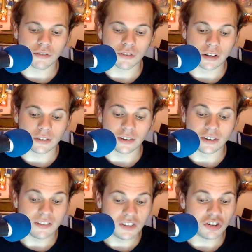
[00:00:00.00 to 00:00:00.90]
it's the
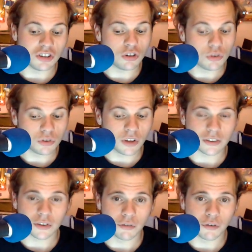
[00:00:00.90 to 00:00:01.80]
TVG2
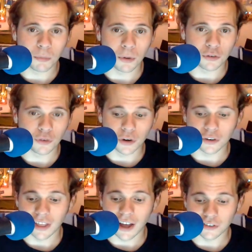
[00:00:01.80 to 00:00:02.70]
stakes going for a purse
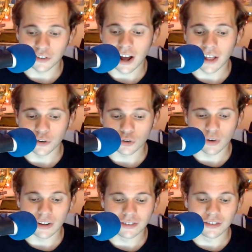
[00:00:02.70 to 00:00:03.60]
$400,000.
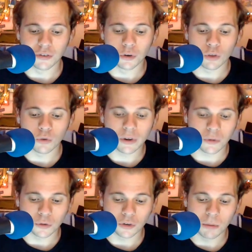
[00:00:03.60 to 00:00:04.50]
Races for
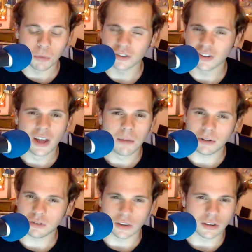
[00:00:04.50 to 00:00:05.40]
three-year-olds and upwards.
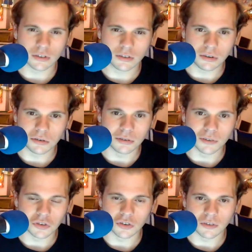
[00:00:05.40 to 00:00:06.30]
Basically, there's two
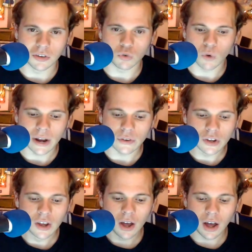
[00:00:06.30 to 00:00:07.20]
divisions of this race,
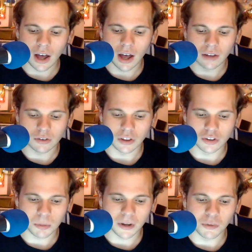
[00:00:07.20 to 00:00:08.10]
uh, so they
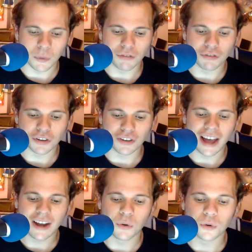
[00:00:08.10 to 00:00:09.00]
split about it. We have a field of
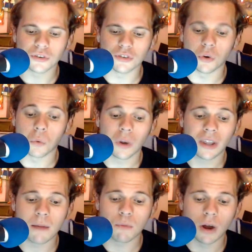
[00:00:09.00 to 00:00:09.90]
10 horses going one
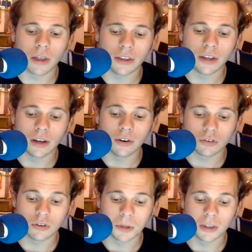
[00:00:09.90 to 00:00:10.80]
lap around the, uh, or
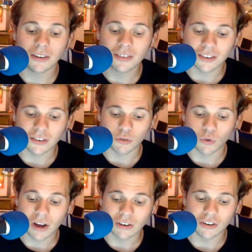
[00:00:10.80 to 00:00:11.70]
excuse me, the distance of
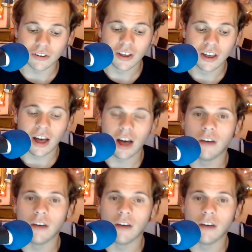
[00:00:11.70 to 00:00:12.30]
ground here of